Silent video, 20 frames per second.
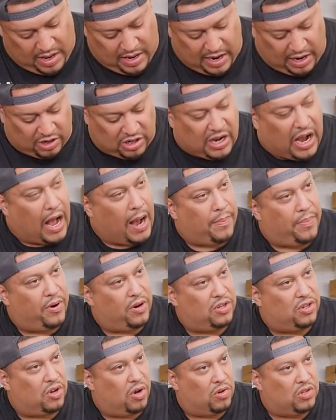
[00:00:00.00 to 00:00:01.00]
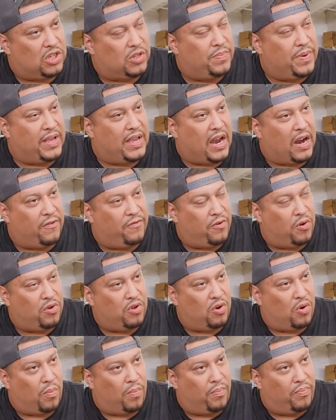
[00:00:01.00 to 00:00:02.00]
Now it's copper, so just be careful
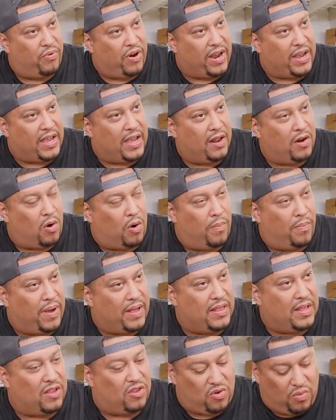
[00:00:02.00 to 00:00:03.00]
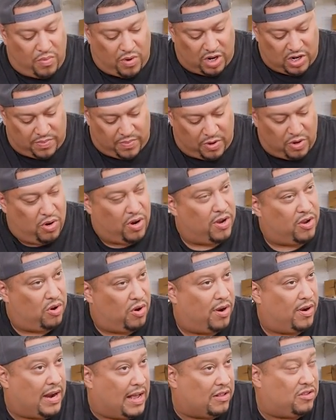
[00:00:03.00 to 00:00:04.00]
you don't break it or bend it too much, but you,
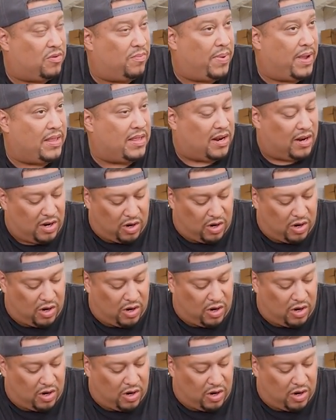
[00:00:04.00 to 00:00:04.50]
you're allowed to bend it a